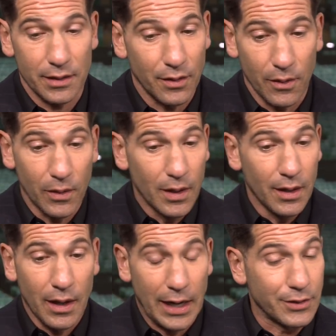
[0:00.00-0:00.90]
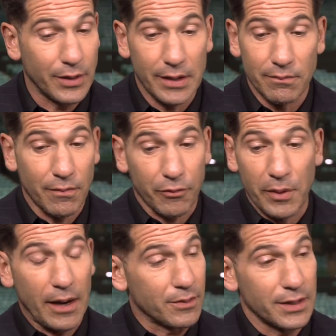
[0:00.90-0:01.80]
You know, I trained 3
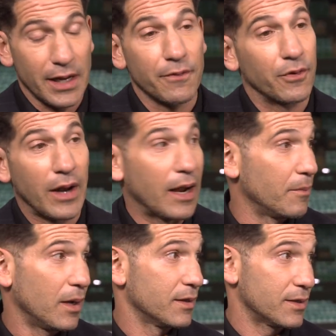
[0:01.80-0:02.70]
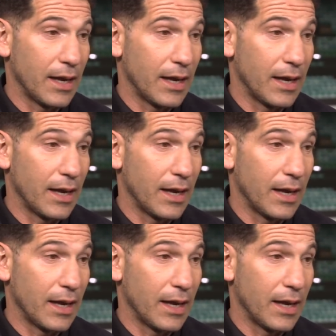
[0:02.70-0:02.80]
hours a day for 9 months.